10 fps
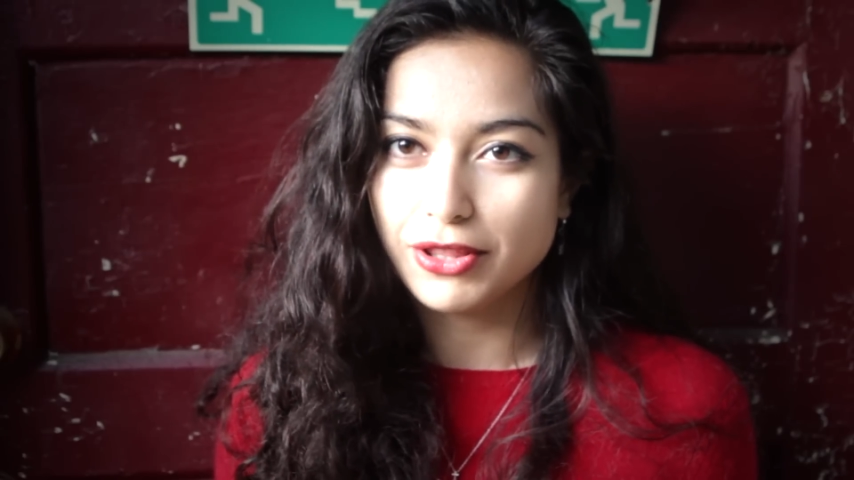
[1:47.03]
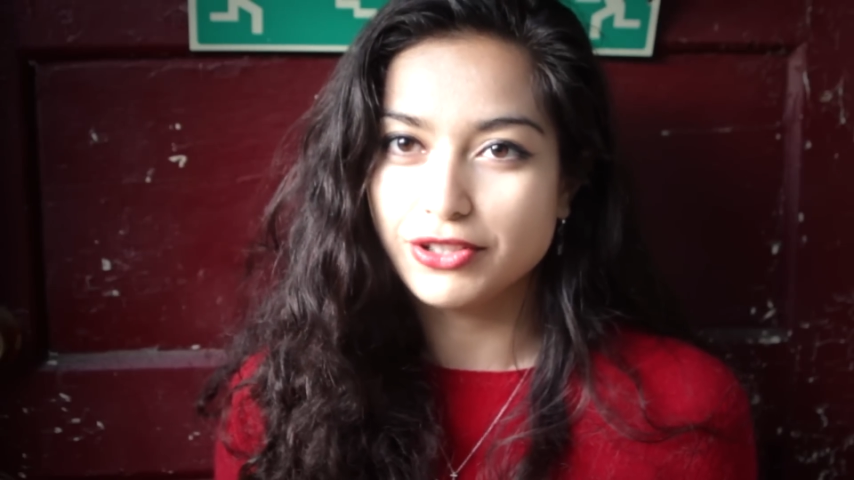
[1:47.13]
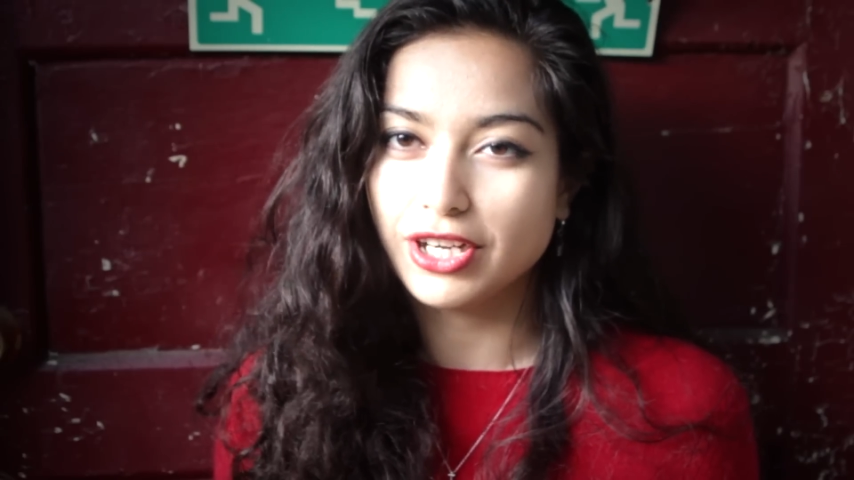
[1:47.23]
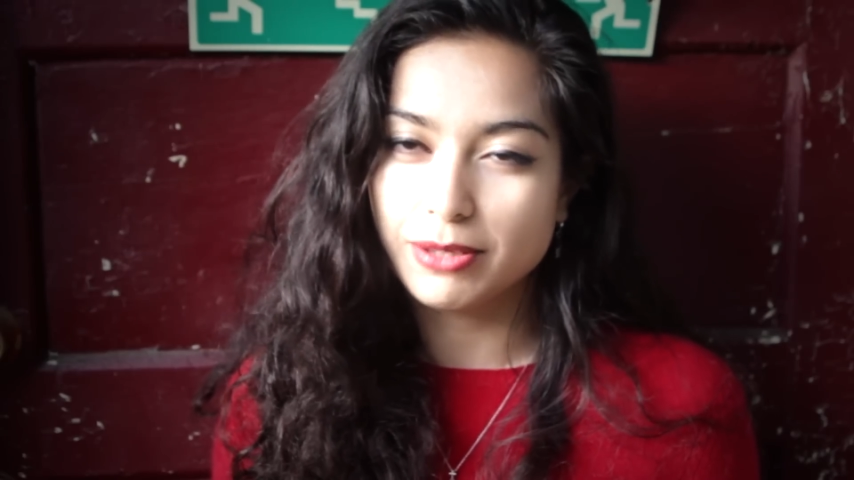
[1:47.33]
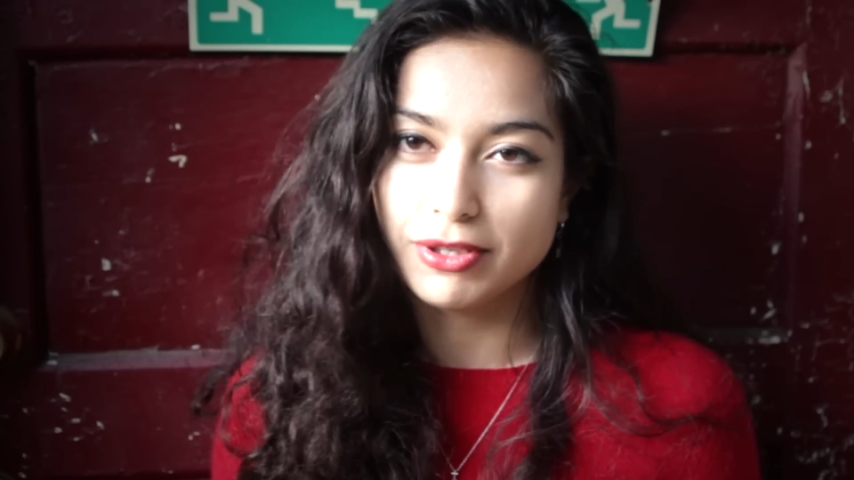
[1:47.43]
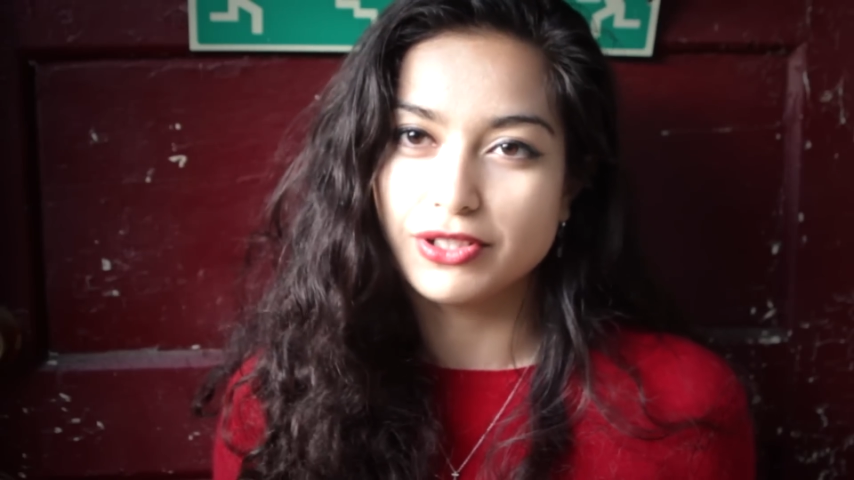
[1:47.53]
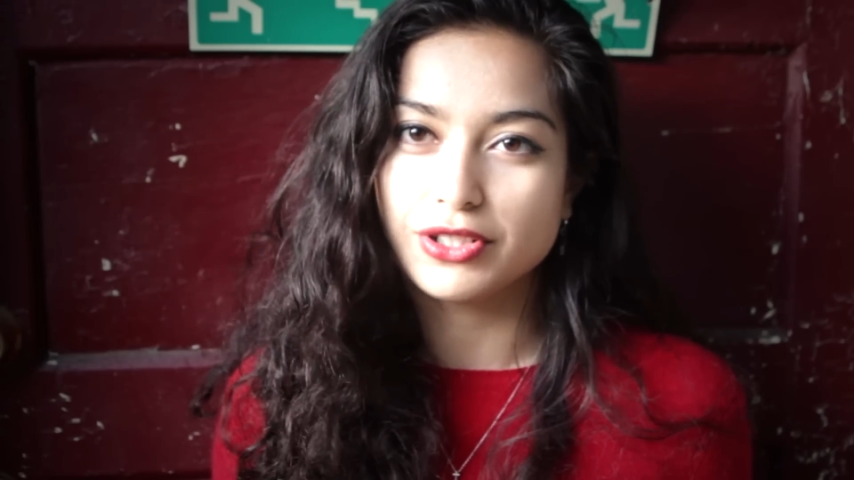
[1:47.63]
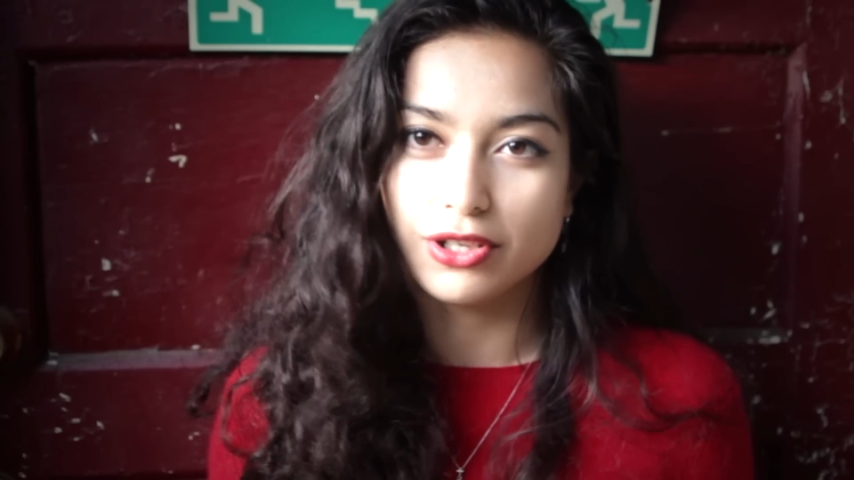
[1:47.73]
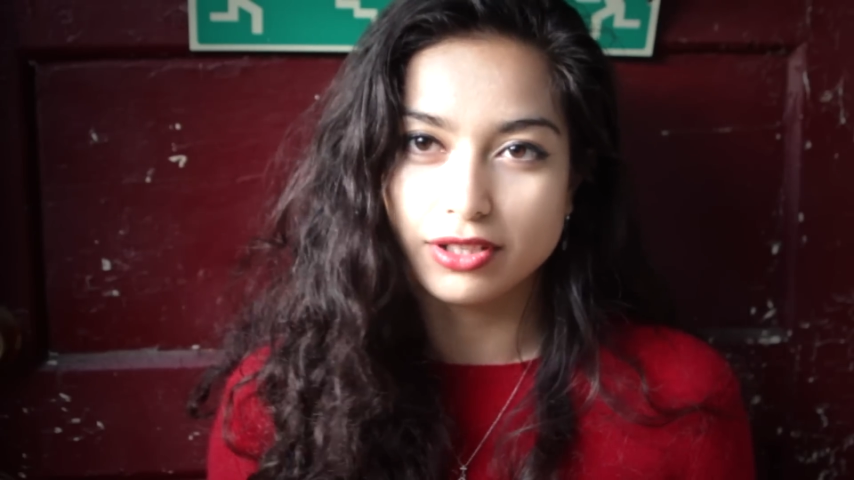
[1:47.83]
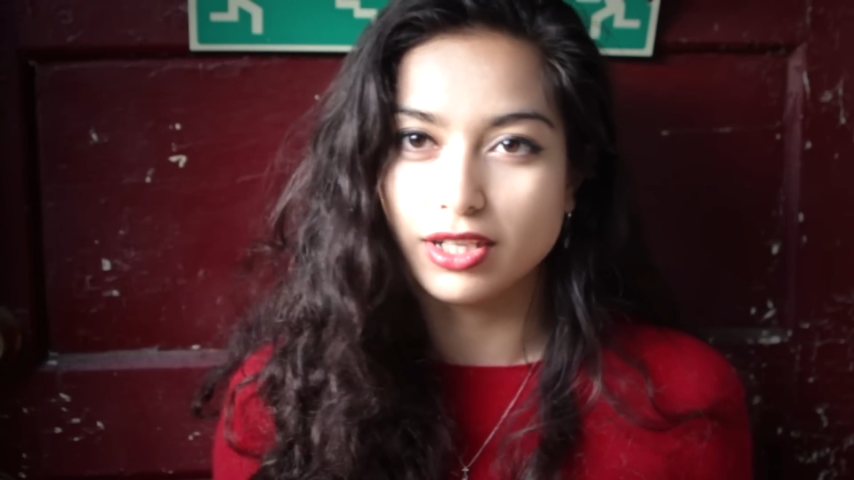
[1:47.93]
other
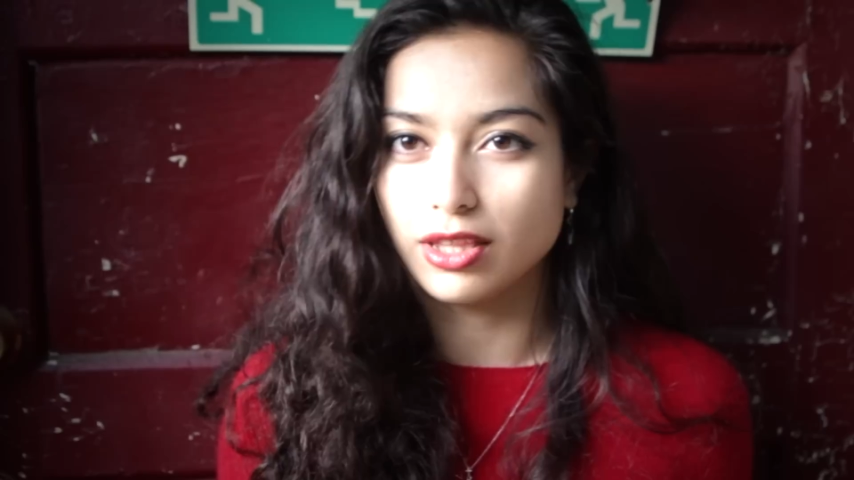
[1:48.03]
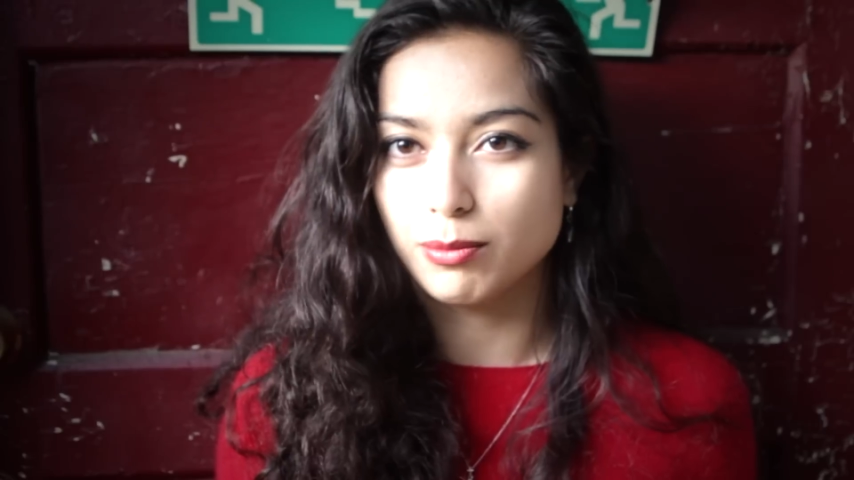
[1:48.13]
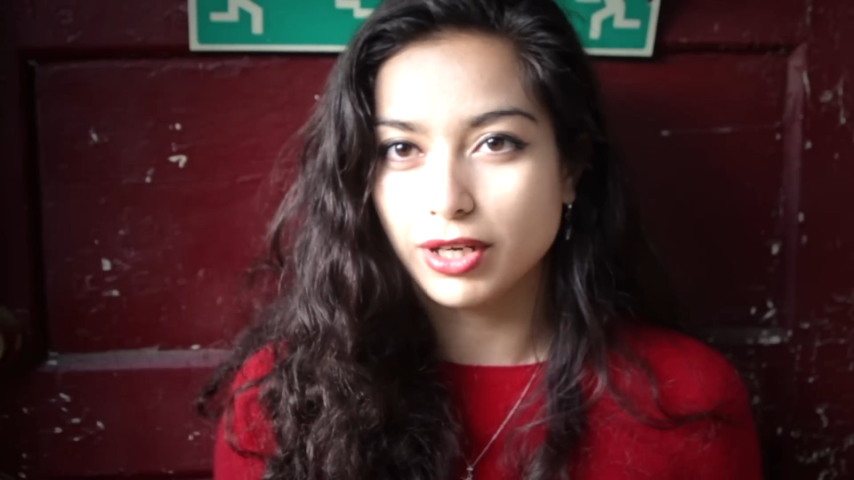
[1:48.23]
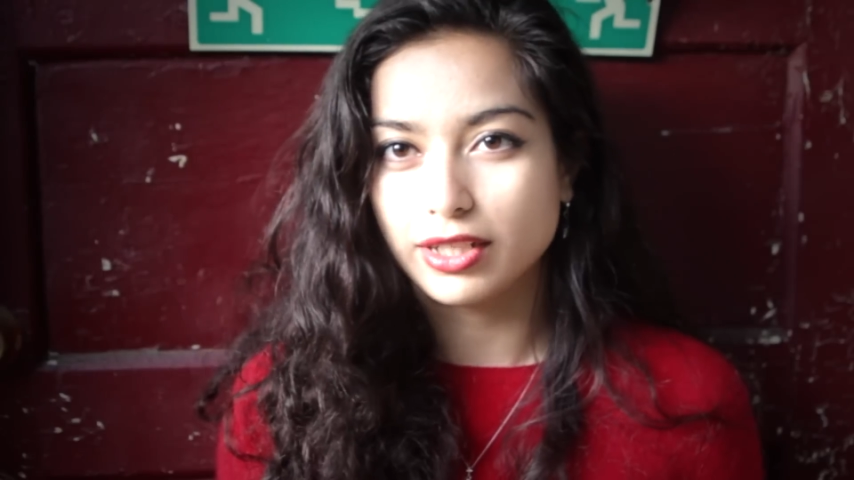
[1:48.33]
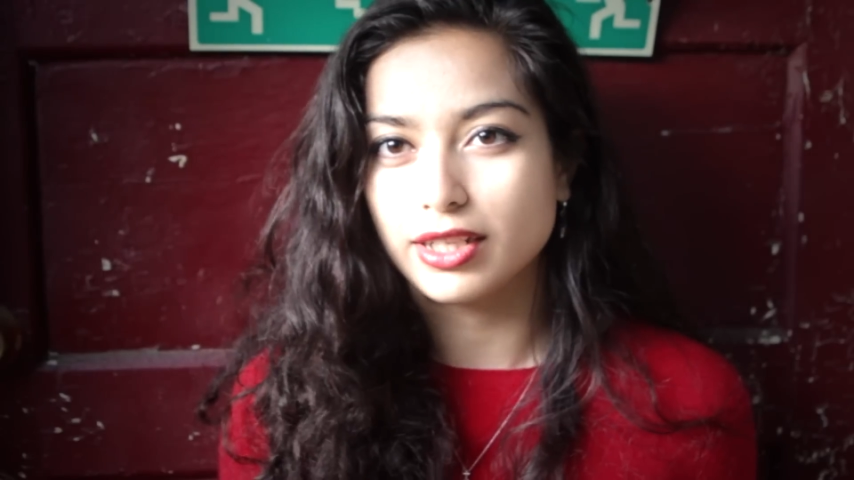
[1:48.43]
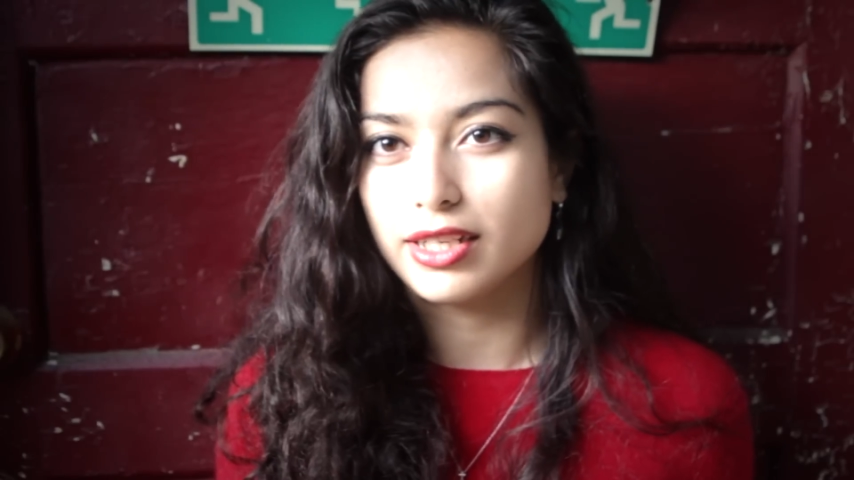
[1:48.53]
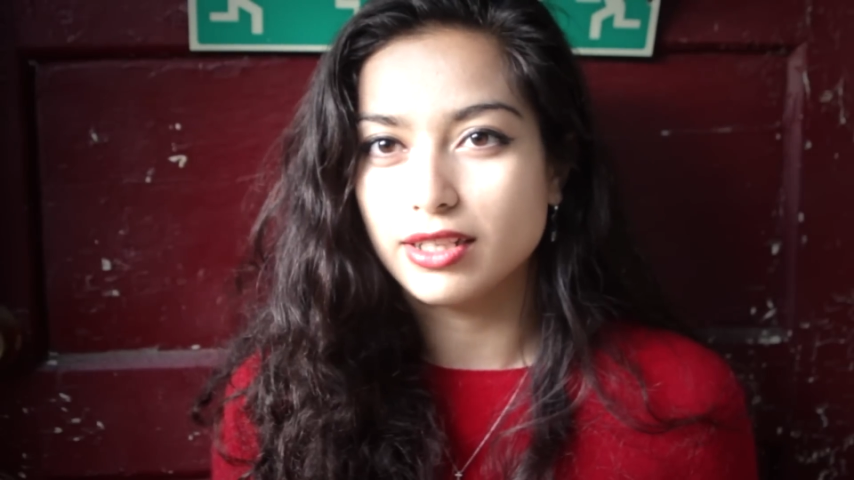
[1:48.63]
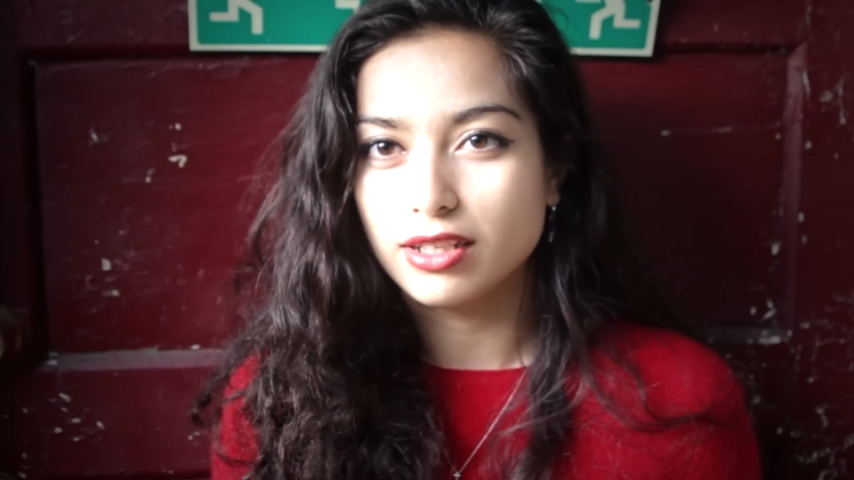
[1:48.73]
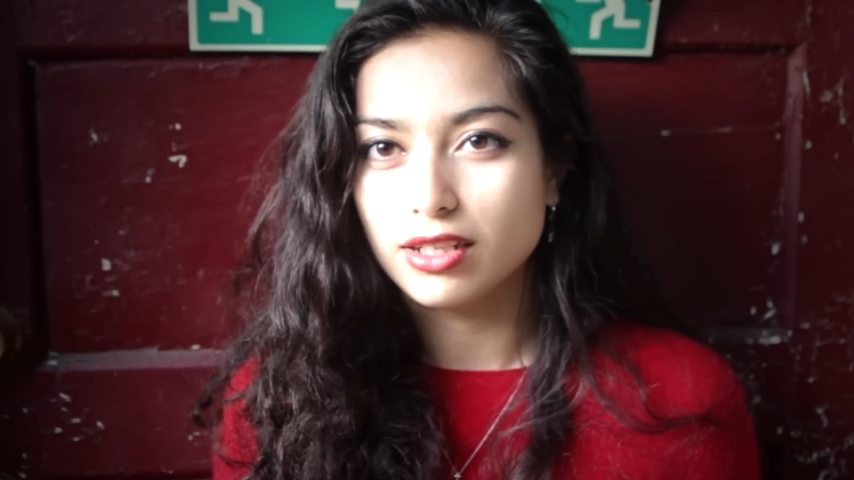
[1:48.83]
documentaries currently on the market.